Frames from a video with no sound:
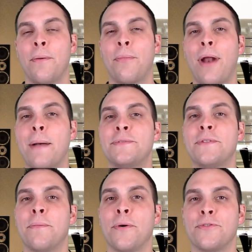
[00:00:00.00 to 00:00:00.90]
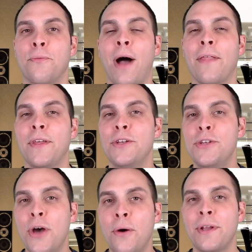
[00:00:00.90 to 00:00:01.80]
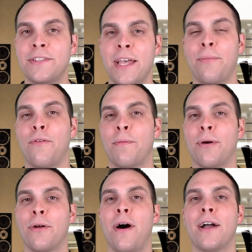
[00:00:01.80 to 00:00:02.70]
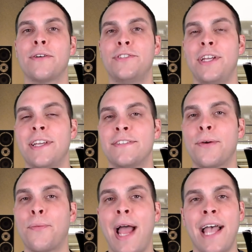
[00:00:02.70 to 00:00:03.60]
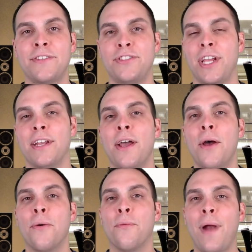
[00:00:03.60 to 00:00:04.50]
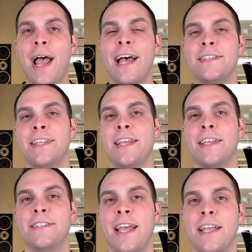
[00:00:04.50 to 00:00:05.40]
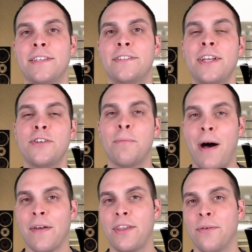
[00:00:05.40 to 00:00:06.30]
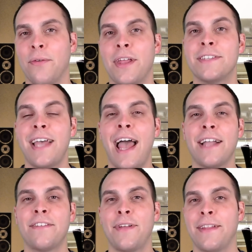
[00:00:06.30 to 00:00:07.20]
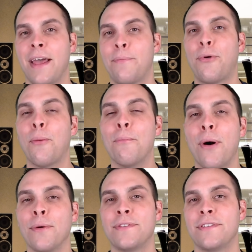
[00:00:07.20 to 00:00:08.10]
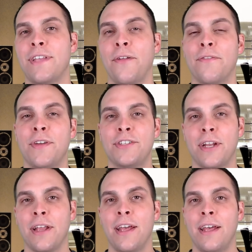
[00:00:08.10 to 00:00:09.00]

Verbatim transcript: Perhaps the most widely known example of a proto-oncogene is the RAS gene. RAS is a signal molecule that is activated that promotes cell division.